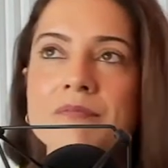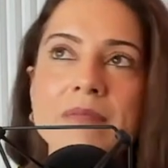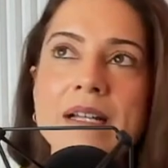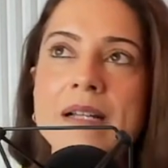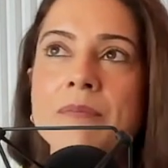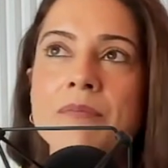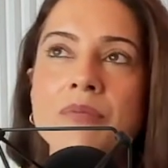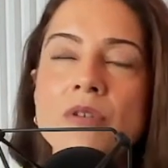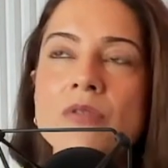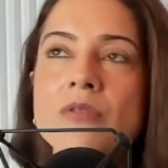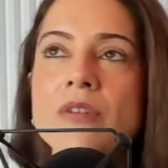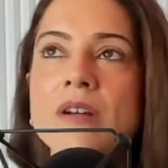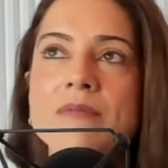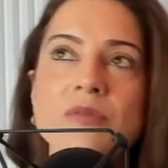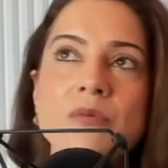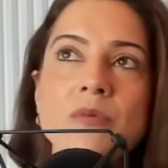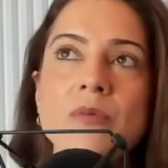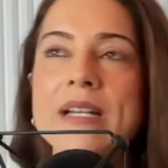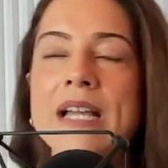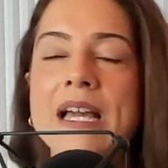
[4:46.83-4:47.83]
like
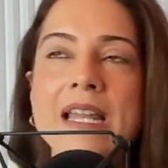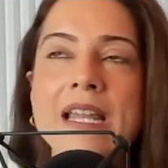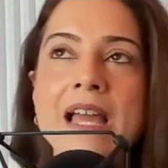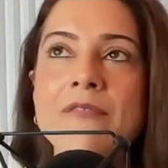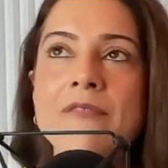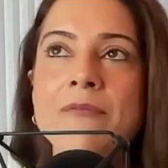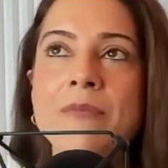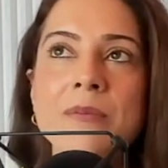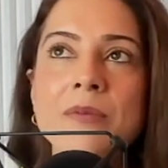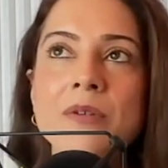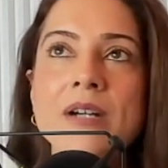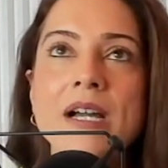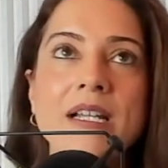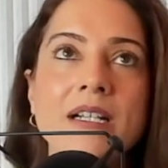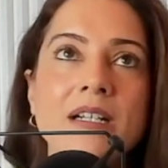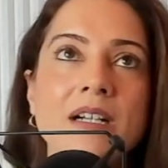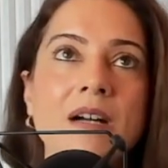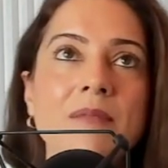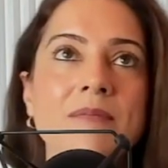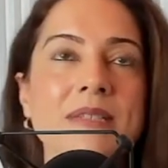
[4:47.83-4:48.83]
programs where we kind of have people
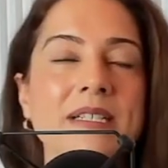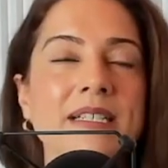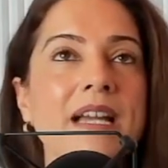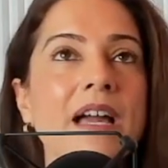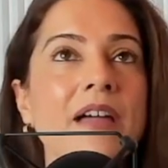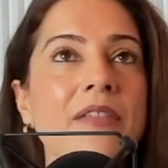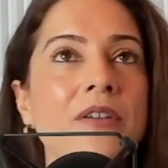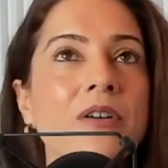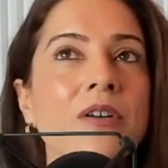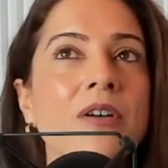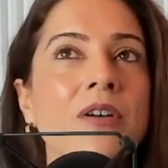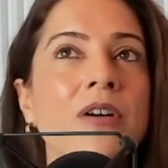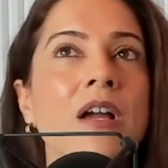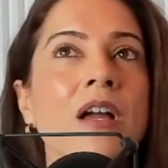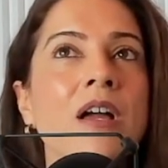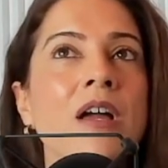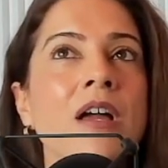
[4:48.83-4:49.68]
kind of come together.